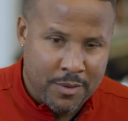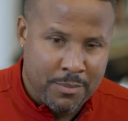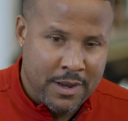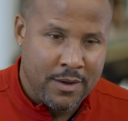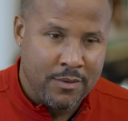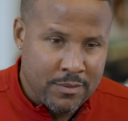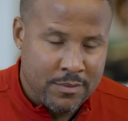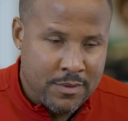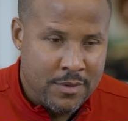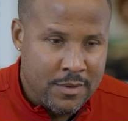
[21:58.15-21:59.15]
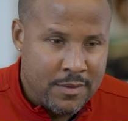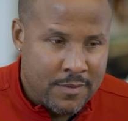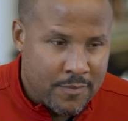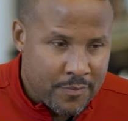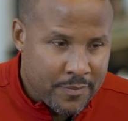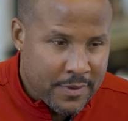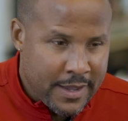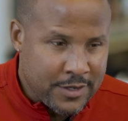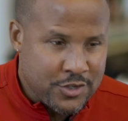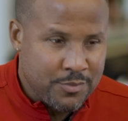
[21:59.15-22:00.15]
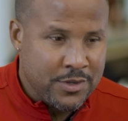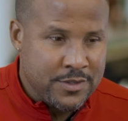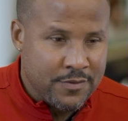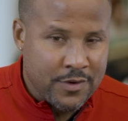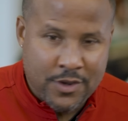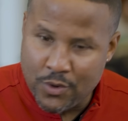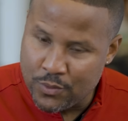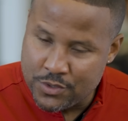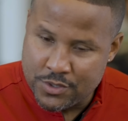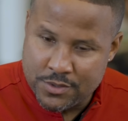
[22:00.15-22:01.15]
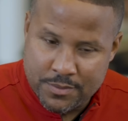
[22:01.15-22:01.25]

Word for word: about attributes of a coach.